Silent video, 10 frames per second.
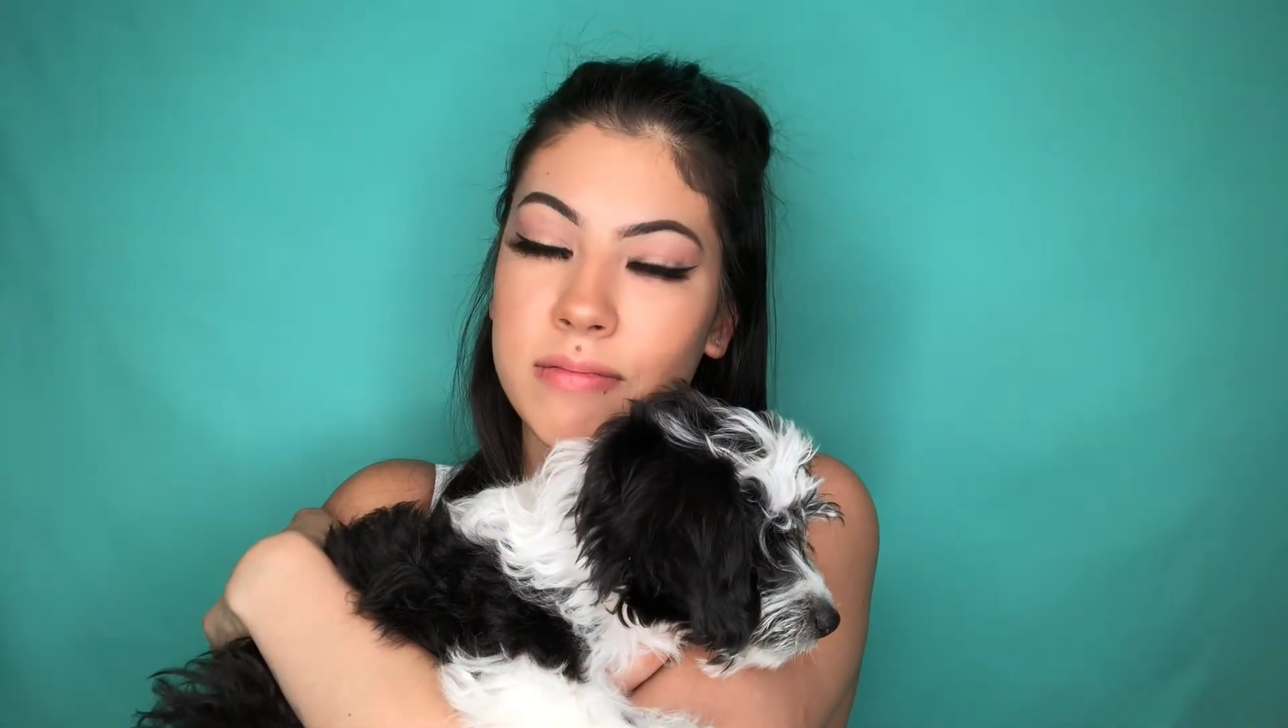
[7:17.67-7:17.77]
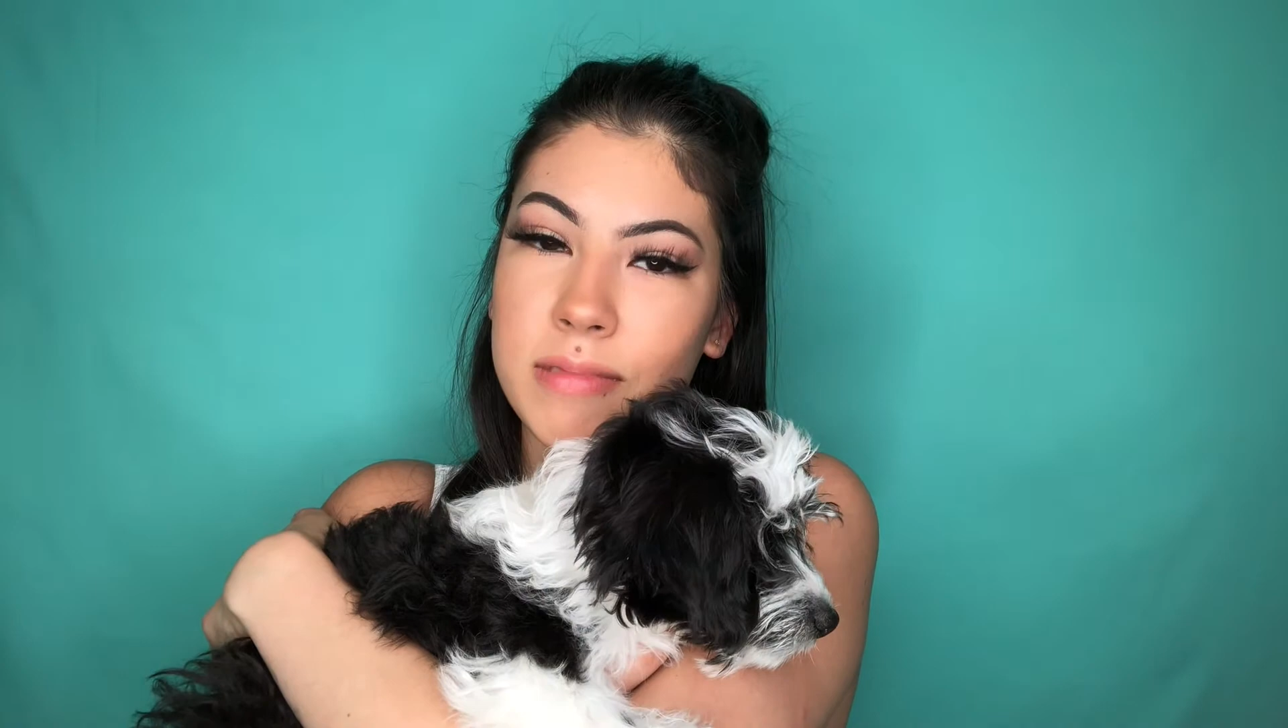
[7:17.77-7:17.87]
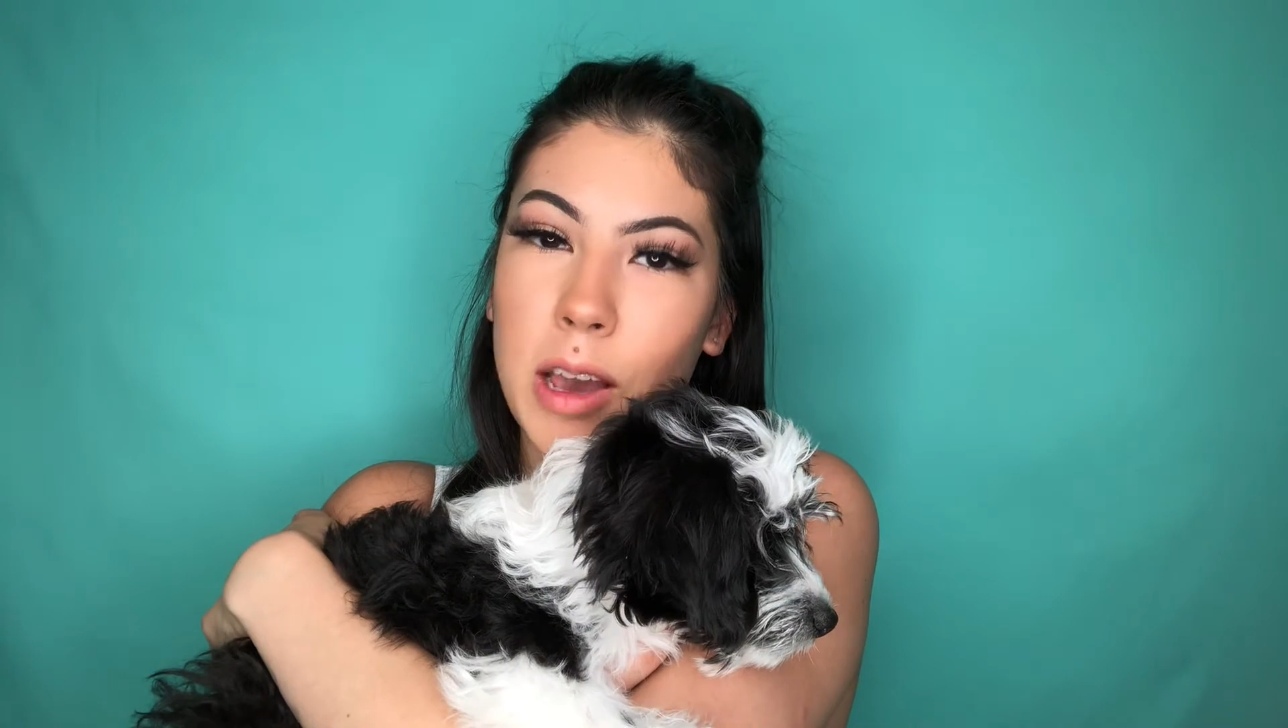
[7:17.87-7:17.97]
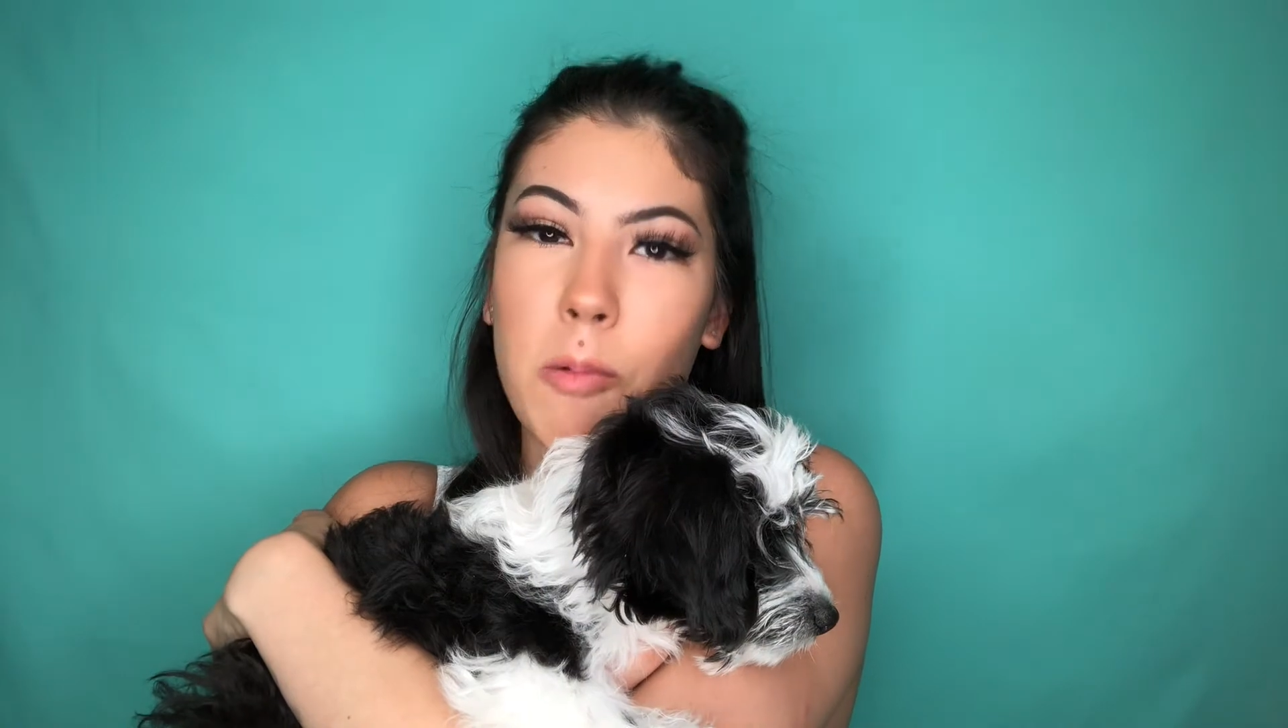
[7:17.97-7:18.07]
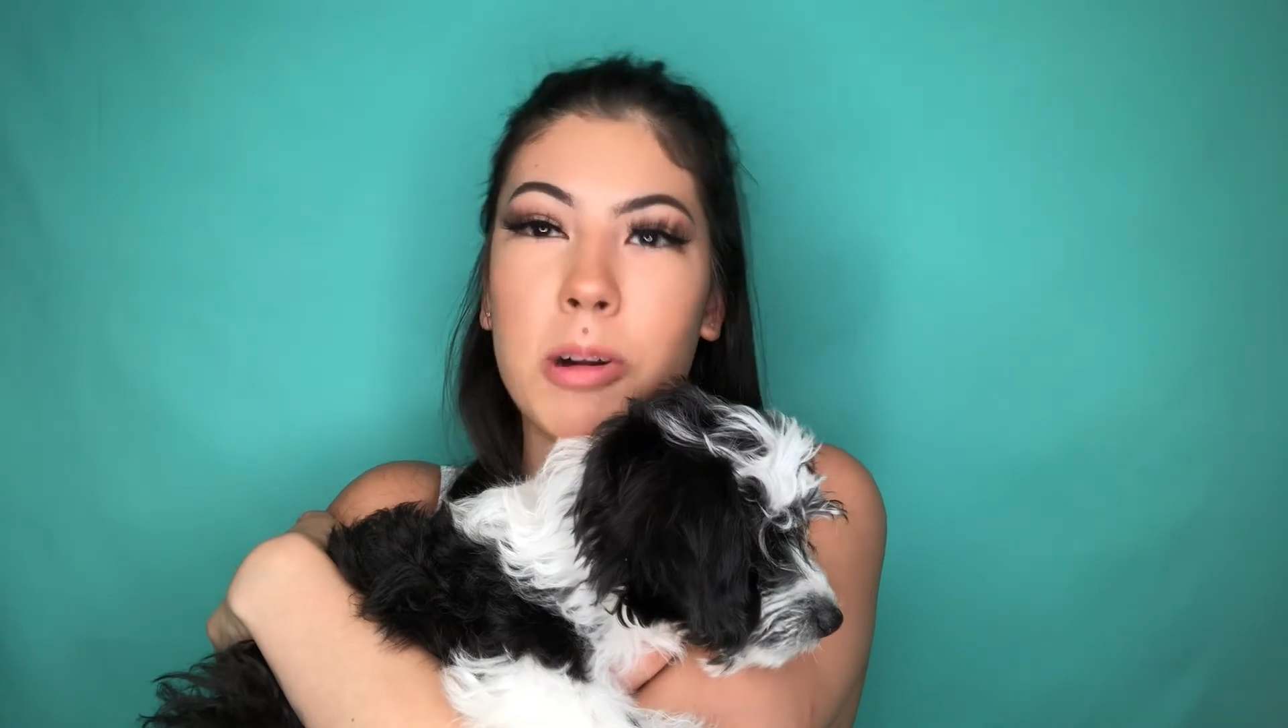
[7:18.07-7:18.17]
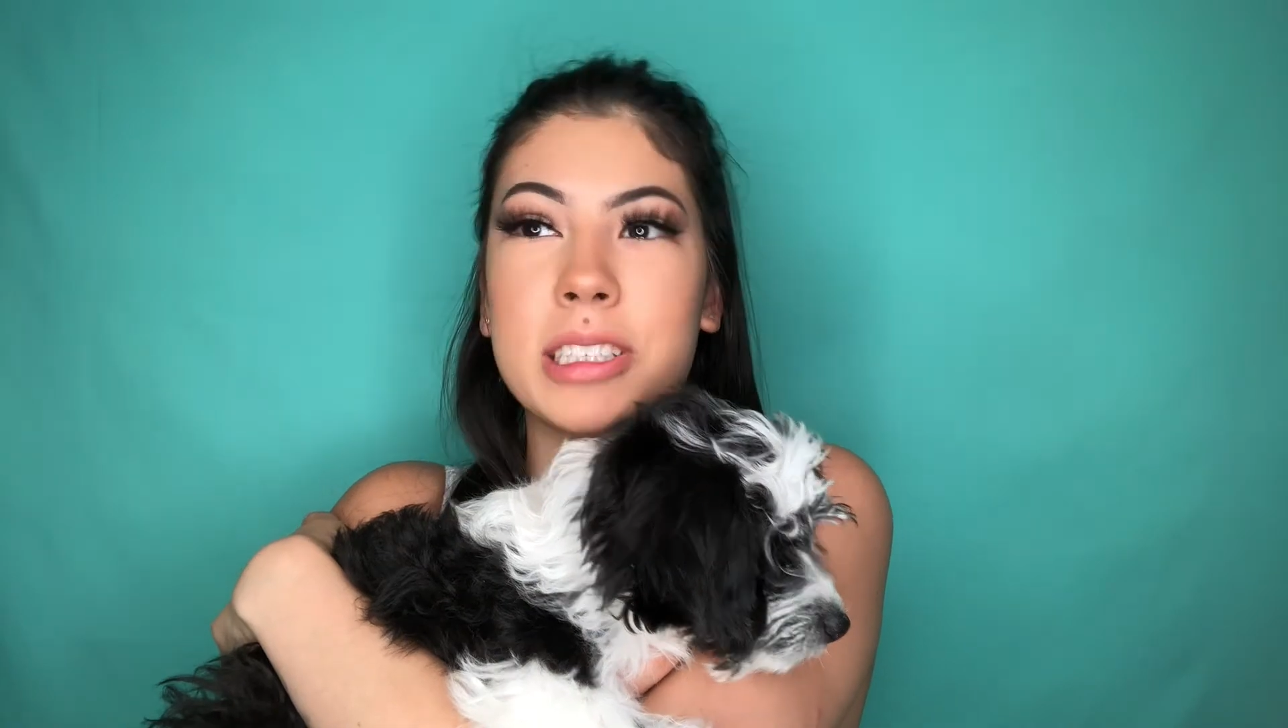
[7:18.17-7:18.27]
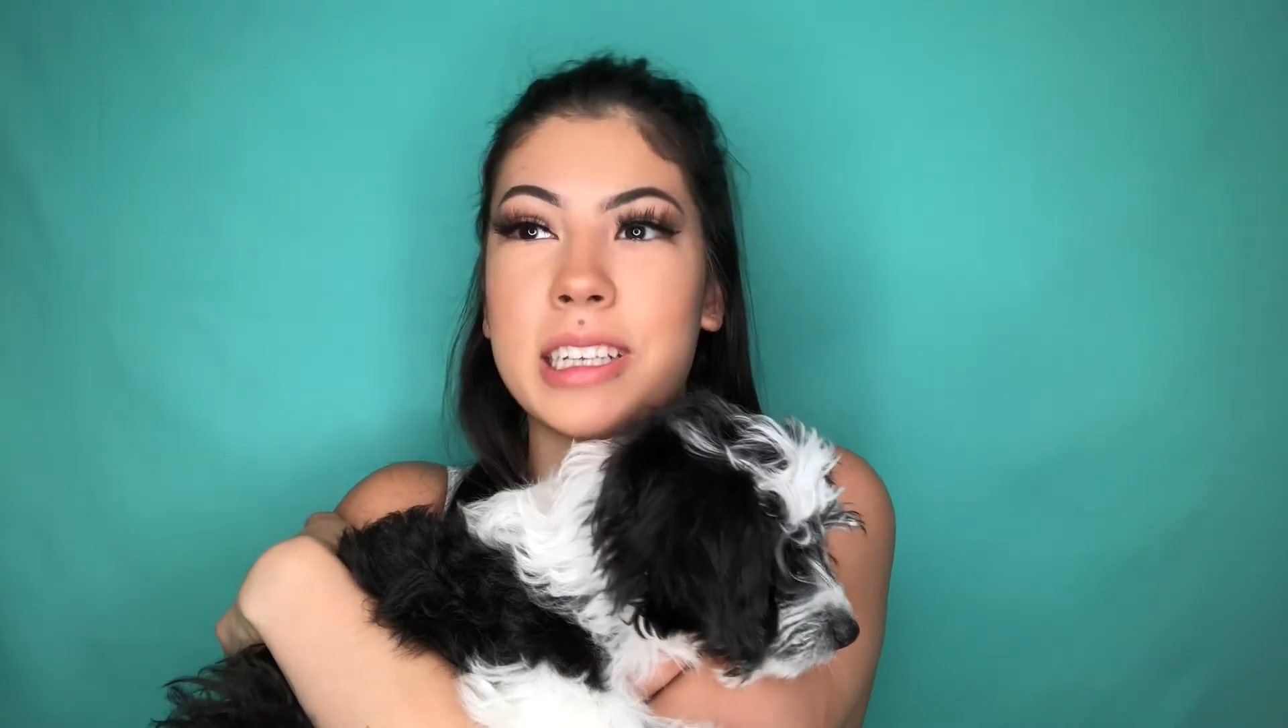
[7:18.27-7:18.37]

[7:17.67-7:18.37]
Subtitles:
Like, what's